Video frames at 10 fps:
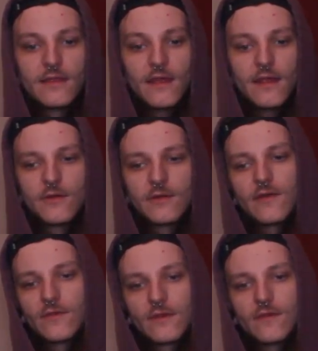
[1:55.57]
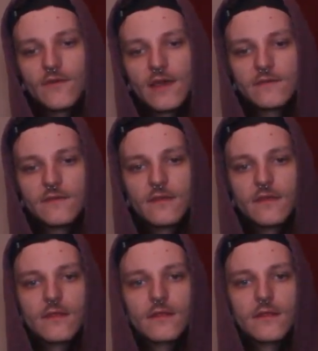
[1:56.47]
then I would definitely invest
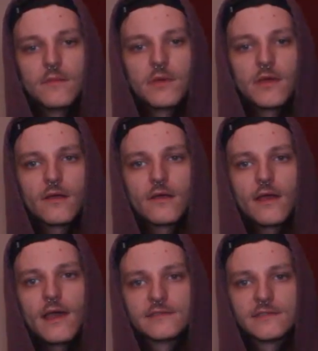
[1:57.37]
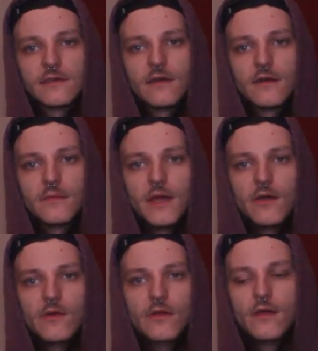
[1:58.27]
in the bigger SLR
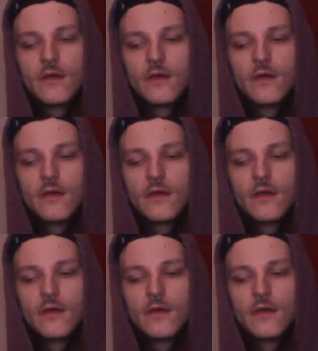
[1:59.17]
mount.